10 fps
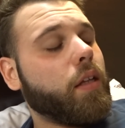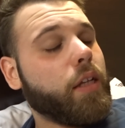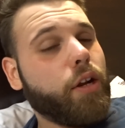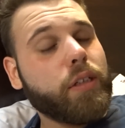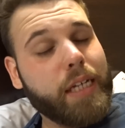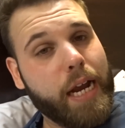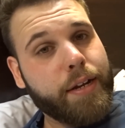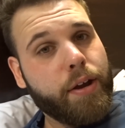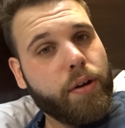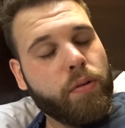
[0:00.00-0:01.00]
little did I
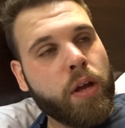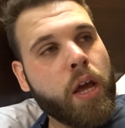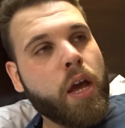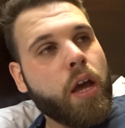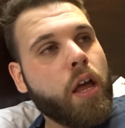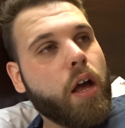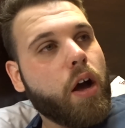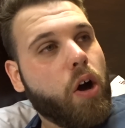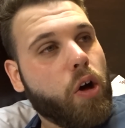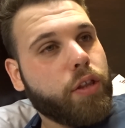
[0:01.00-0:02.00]
know,
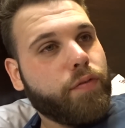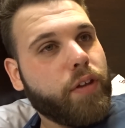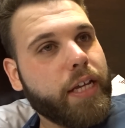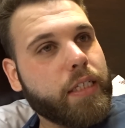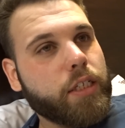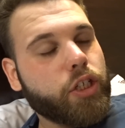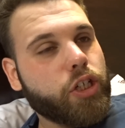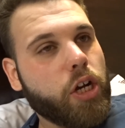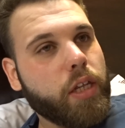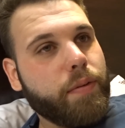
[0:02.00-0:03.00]
all the flights to
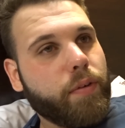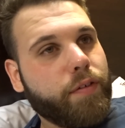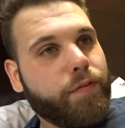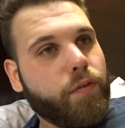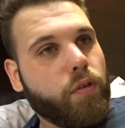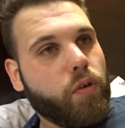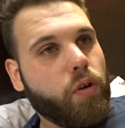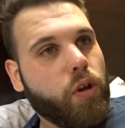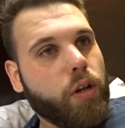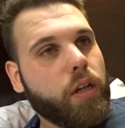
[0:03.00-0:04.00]
Charlotte were
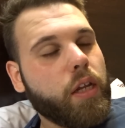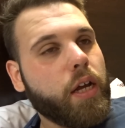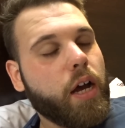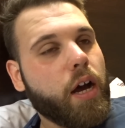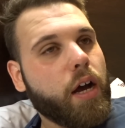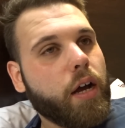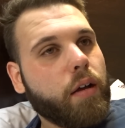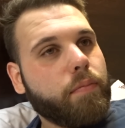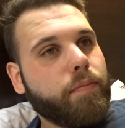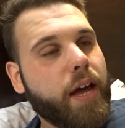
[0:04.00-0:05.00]
full
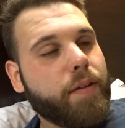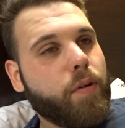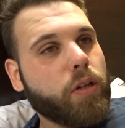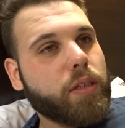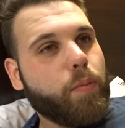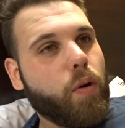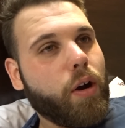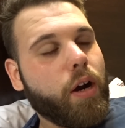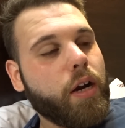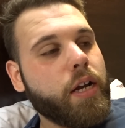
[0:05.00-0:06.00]
out of
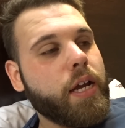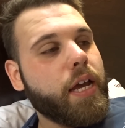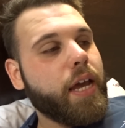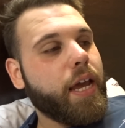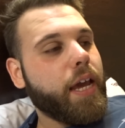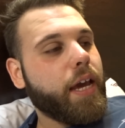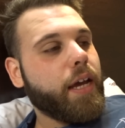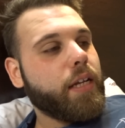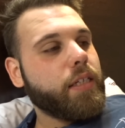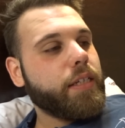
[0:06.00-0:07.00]
Baltimore,
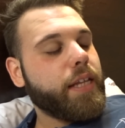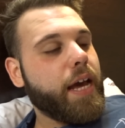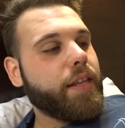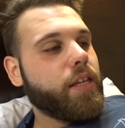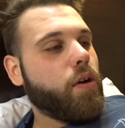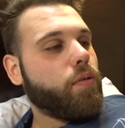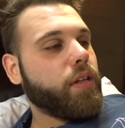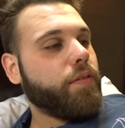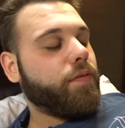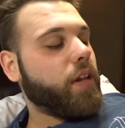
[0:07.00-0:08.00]
and that the
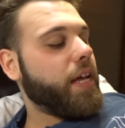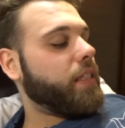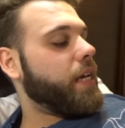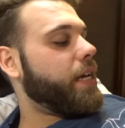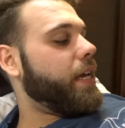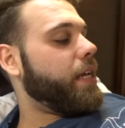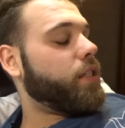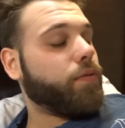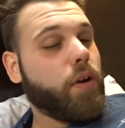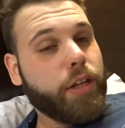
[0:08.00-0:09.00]
only flights I could get
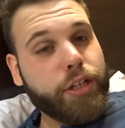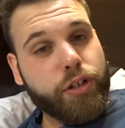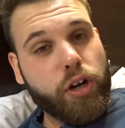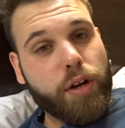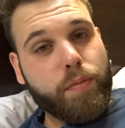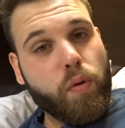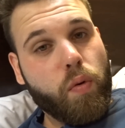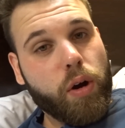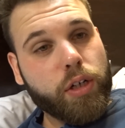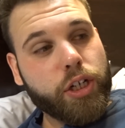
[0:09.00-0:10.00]
to Raleigh-Durham
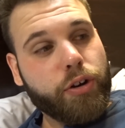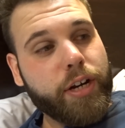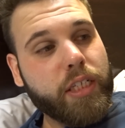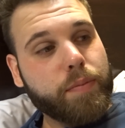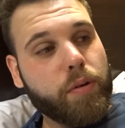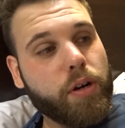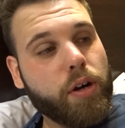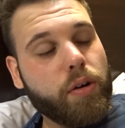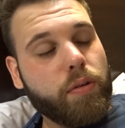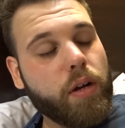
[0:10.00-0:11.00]
or to
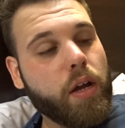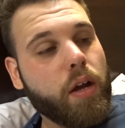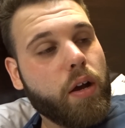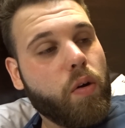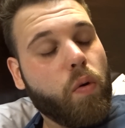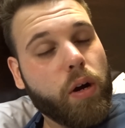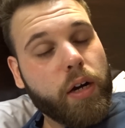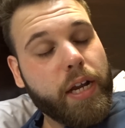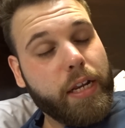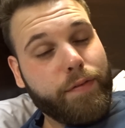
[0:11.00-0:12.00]
Greensboro,
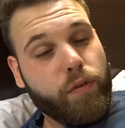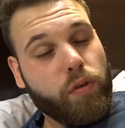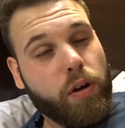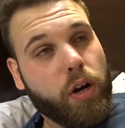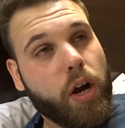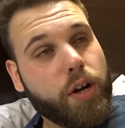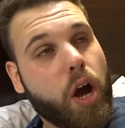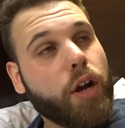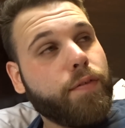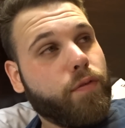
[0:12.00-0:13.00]
or any
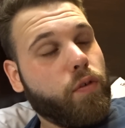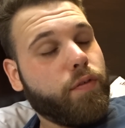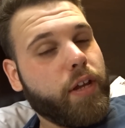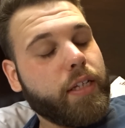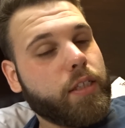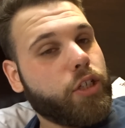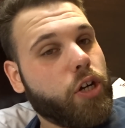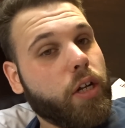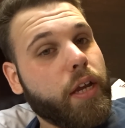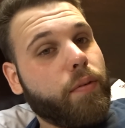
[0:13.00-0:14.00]
non-full flights to
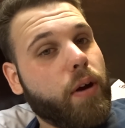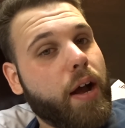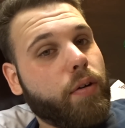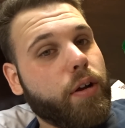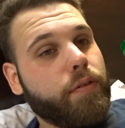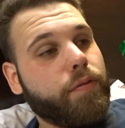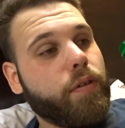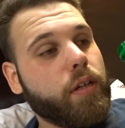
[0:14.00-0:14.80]
Charlotte, were out of